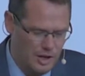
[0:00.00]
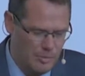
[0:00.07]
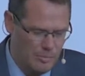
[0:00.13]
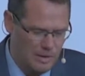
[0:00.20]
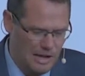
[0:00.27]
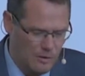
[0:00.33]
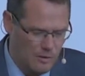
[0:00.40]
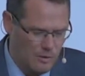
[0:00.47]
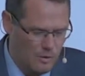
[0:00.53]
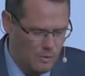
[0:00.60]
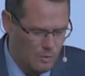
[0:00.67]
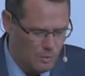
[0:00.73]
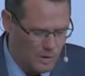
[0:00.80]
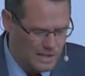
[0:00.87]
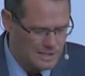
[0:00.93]
about
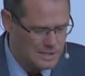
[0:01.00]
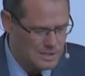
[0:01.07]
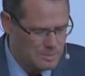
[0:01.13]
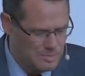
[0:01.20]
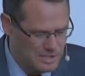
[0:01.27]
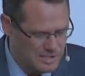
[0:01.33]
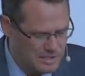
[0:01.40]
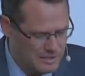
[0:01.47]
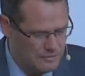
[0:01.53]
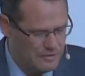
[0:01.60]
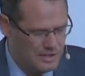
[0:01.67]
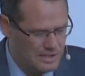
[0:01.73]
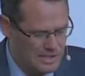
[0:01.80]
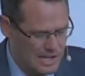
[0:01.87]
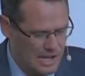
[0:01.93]
what
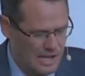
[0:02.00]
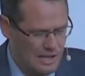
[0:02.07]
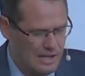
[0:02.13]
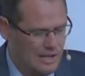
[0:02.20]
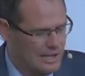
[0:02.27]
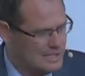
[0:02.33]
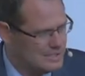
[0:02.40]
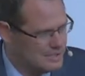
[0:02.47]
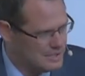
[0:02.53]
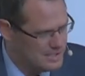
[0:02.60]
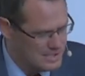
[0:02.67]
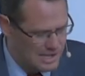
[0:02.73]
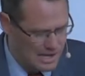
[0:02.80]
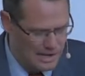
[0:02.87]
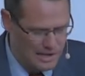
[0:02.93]
specific day a
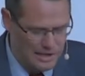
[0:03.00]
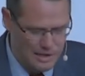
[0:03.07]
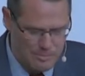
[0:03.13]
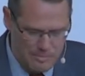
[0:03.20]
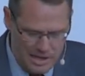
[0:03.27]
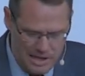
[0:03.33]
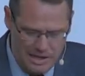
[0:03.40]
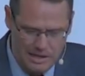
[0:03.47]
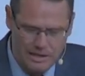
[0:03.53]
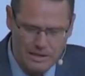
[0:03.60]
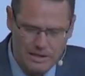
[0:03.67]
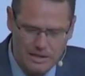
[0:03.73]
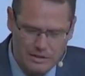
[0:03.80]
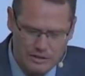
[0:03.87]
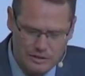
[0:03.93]
society may
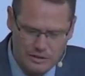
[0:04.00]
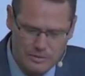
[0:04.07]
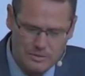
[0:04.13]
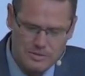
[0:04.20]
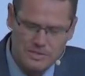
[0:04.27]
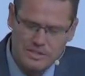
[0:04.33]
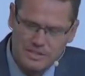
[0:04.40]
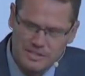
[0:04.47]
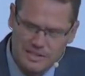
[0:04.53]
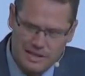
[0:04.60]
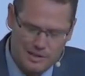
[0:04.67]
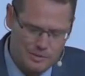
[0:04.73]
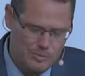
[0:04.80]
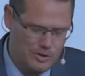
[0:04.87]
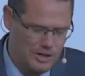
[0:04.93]
use to
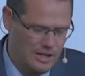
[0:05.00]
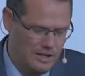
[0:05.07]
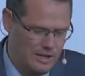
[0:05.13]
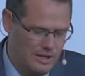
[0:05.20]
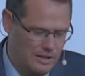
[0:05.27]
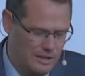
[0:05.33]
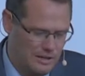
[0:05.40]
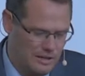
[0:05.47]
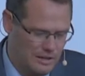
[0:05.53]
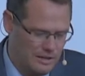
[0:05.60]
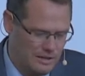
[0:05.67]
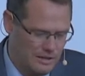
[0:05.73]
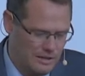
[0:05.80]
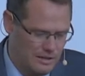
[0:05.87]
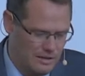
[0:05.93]
celebrate
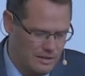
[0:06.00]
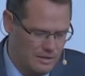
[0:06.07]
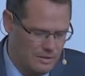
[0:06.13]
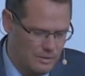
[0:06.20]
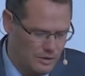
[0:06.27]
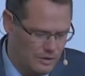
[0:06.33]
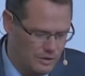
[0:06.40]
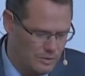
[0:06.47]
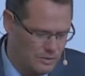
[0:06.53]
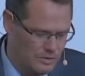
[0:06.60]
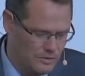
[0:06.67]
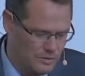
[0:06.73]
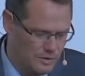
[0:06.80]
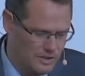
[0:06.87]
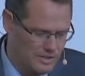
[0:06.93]
or
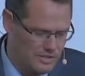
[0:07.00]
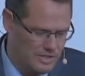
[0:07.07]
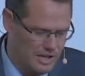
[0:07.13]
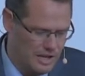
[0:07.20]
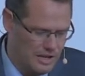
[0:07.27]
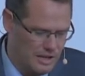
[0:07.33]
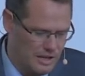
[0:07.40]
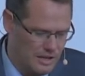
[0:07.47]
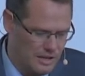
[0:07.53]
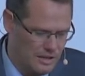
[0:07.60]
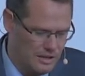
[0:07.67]
use for this day.